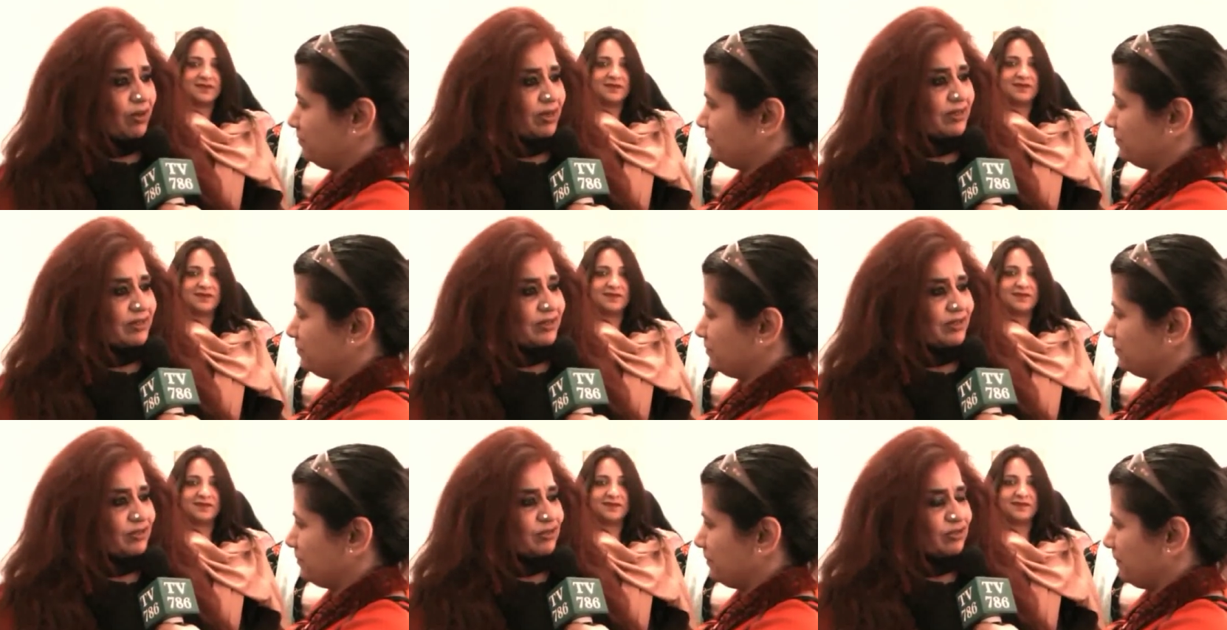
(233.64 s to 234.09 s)

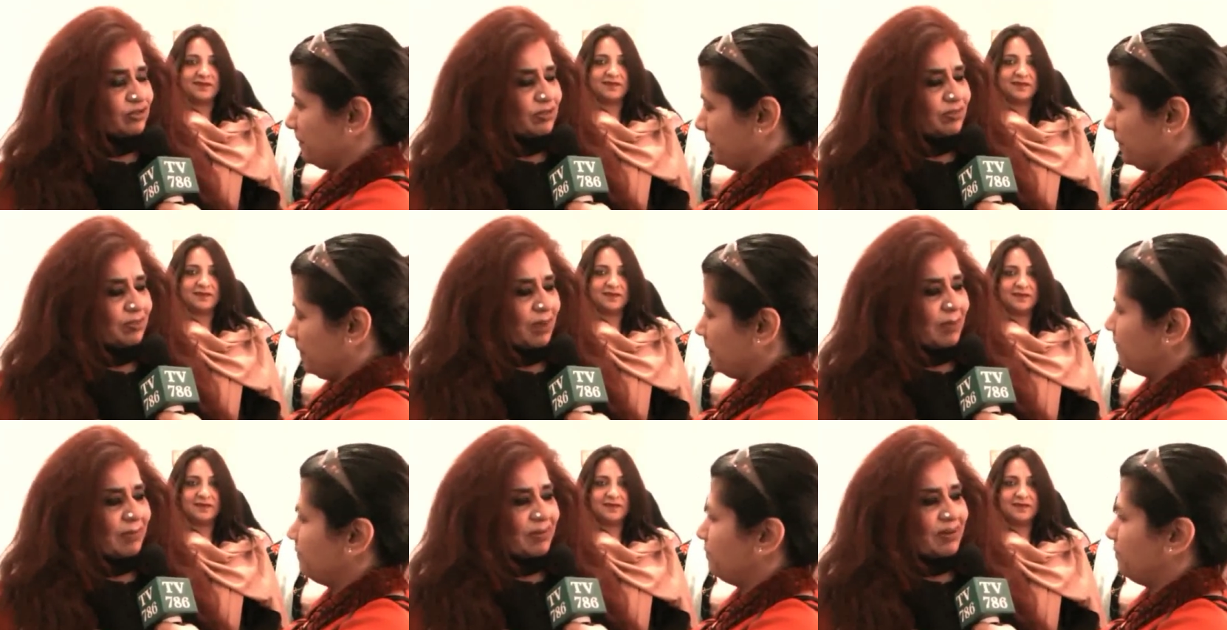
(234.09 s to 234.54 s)
Speaker 1: Indian, so she's
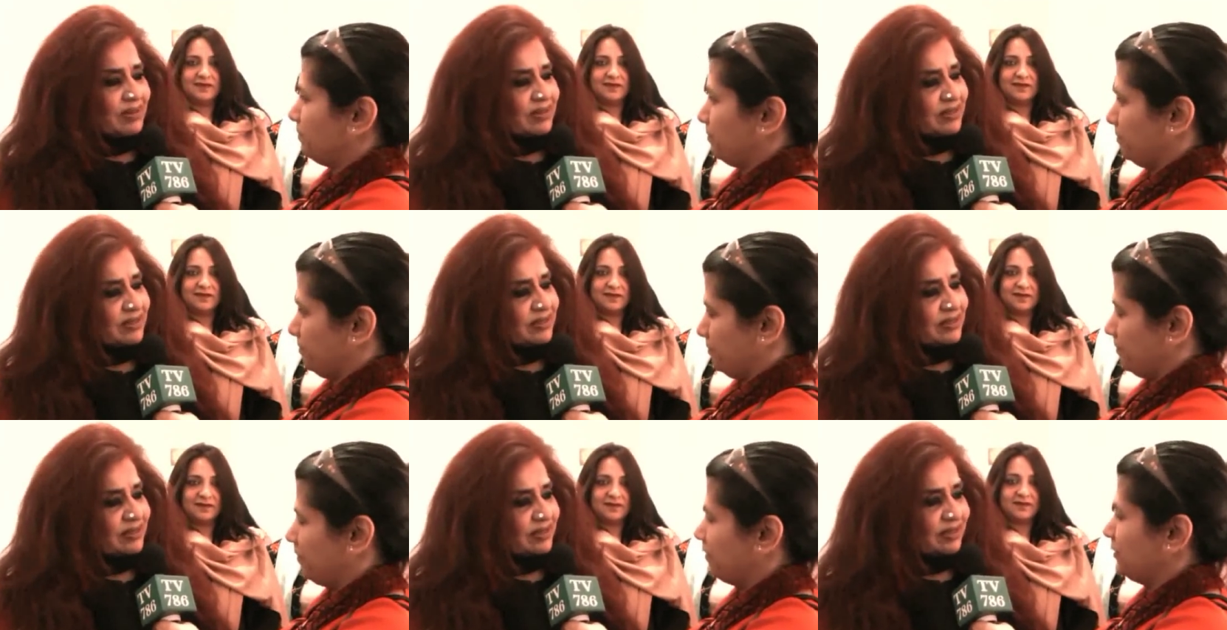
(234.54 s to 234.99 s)
by birth
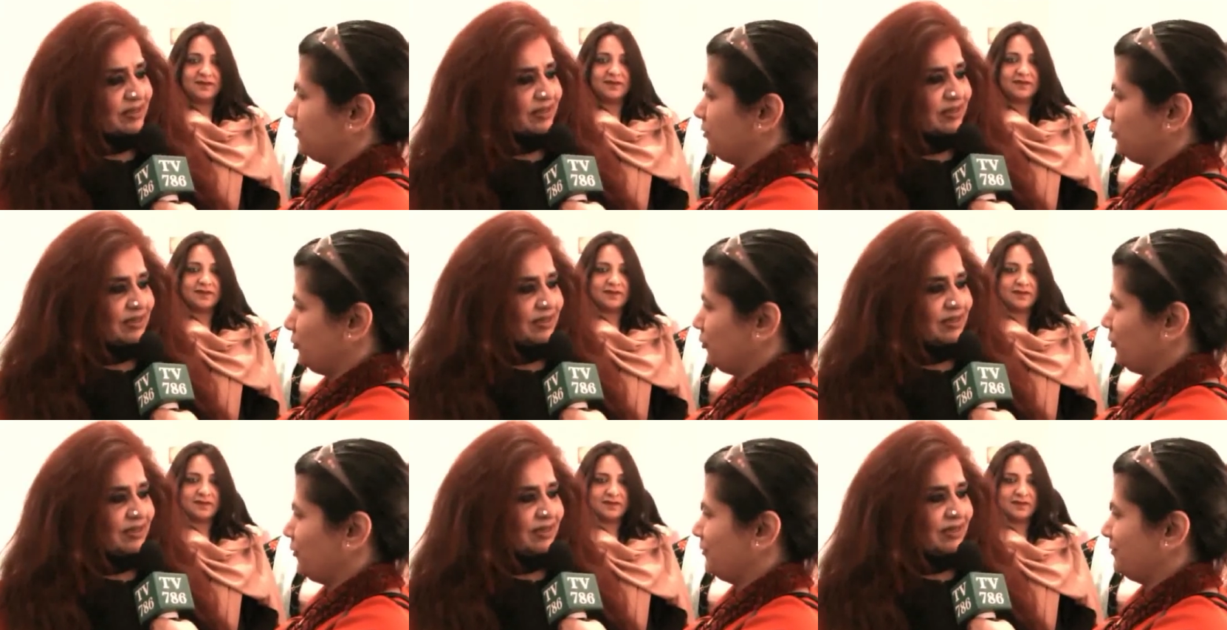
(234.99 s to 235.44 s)
Indian.
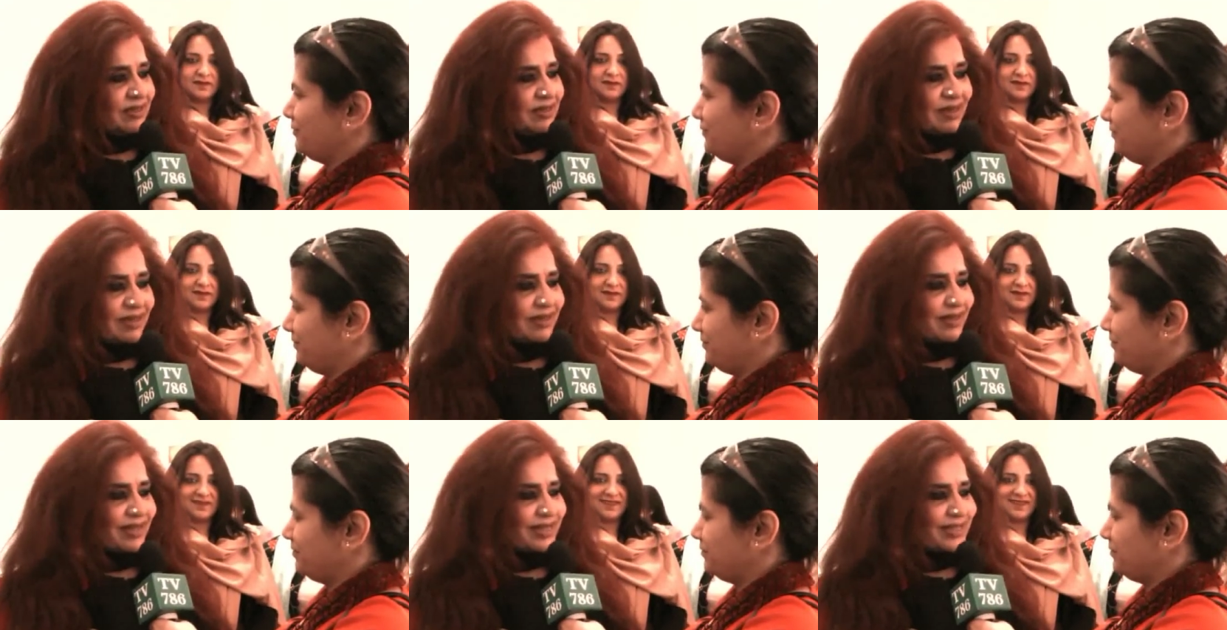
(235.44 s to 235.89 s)

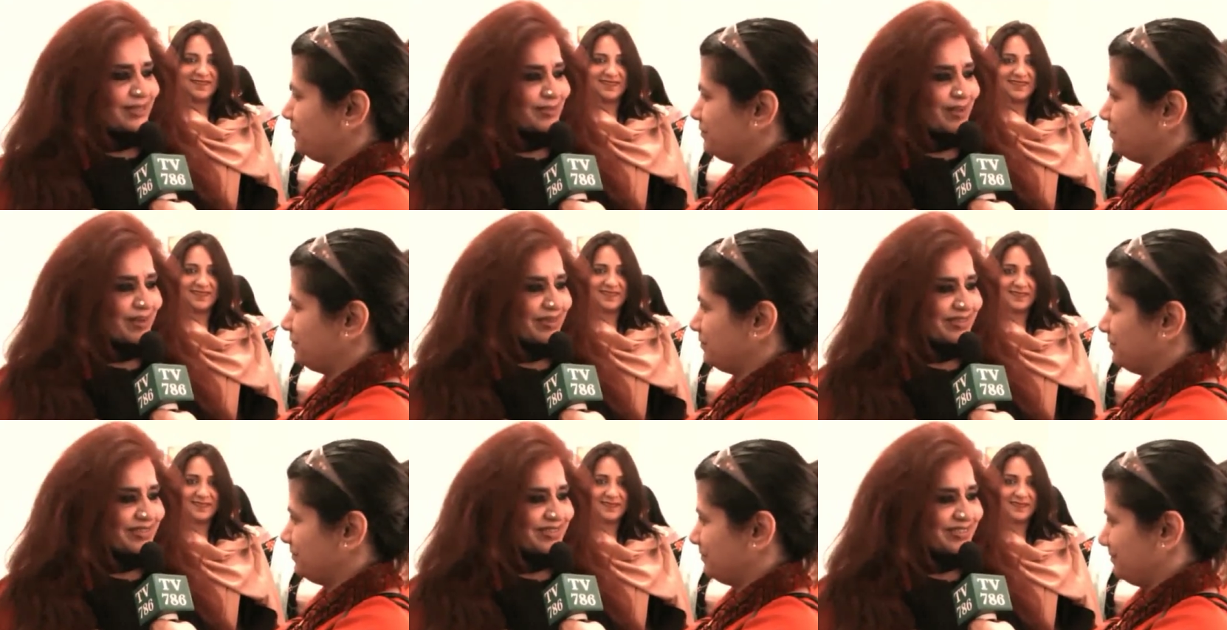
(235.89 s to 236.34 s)
Nothing else
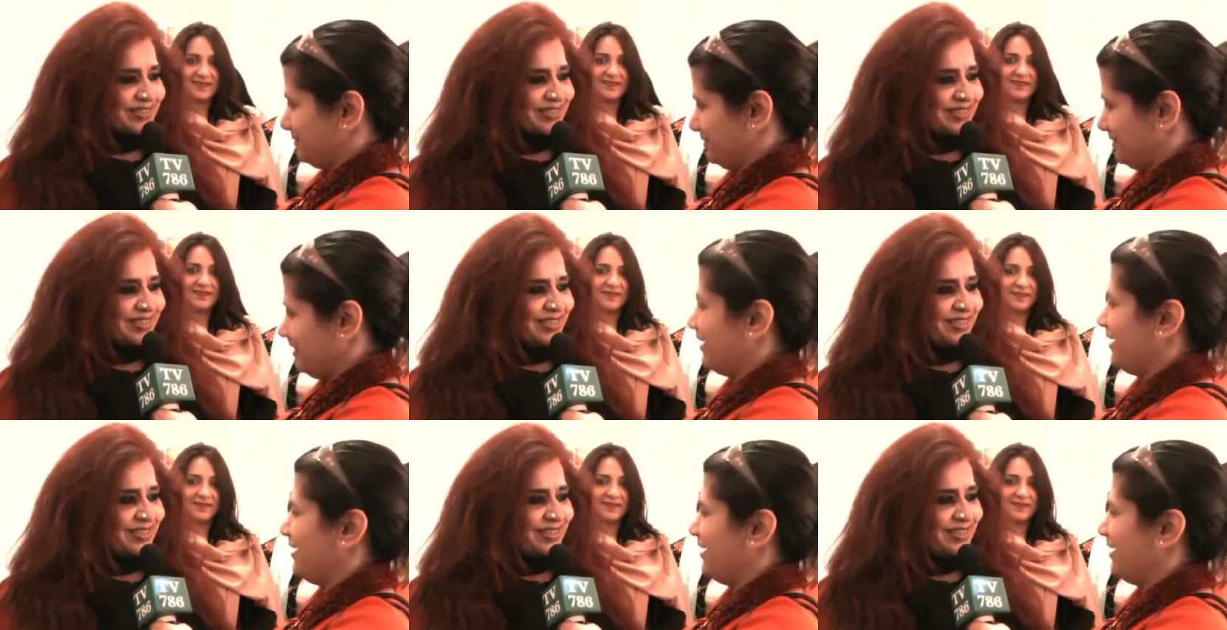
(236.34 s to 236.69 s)
matters.